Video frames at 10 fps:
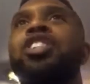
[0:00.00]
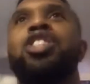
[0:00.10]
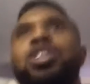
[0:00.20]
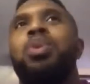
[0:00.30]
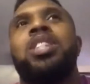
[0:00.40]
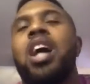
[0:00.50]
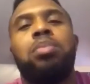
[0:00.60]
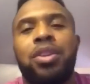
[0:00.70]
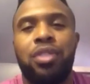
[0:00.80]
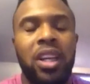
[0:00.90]
Just because we set
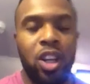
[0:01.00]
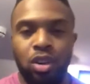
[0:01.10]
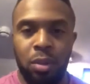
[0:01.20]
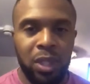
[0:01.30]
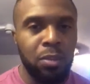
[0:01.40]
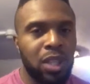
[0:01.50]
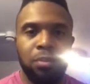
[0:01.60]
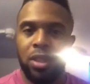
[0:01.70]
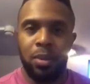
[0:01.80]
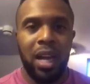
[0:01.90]
up differently in Europe, teams
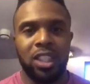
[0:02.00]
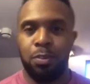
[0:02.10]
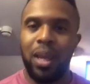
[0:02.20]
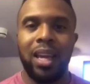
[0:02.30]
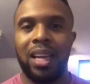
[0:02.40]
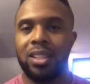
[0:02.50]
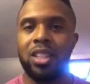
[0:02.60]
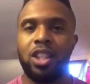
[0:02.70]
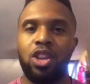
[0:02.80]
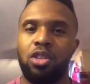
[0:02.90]
come to actually play
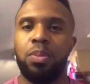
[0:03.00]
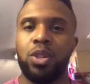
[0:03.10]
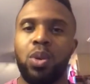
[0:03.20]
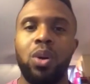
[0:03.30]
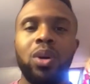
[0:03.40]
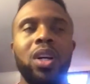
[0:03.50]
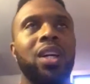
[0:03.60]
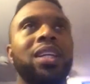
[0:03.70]
against us in Europe as well.